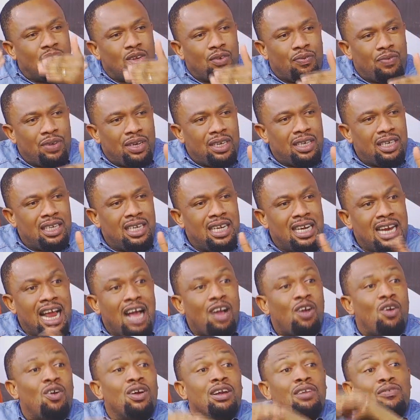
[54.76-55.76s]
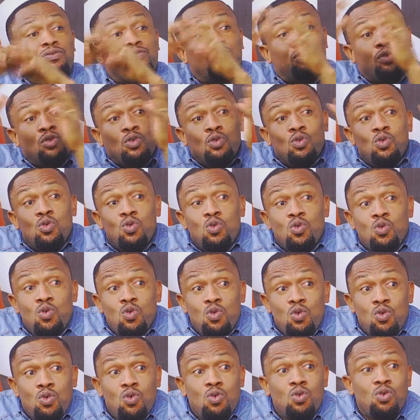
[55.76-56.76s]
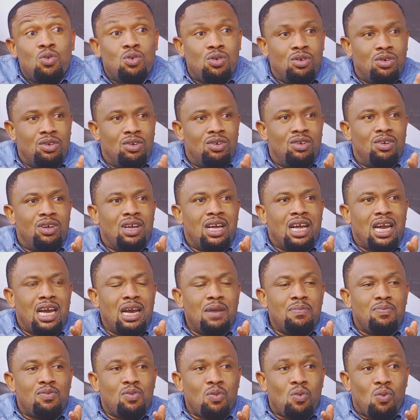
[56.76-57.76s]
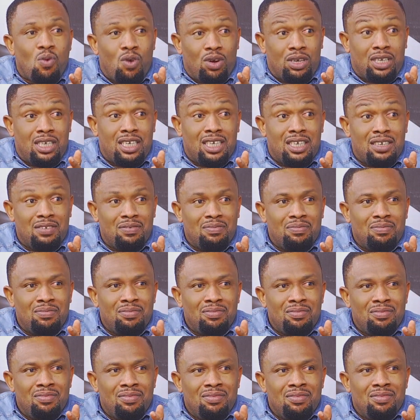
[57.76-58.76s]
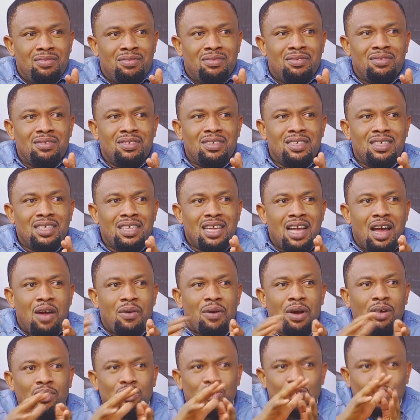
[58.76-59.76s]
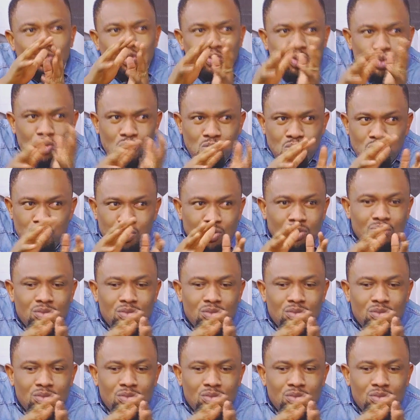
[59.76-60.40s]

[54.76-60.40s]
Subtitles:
of it, and I got a full clip to watch around 2